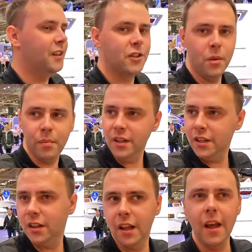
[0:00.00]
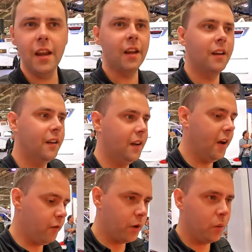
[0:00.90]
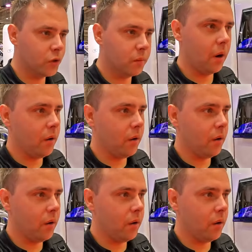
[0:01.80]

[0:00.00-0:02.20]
It's so busy today. Everybody wants a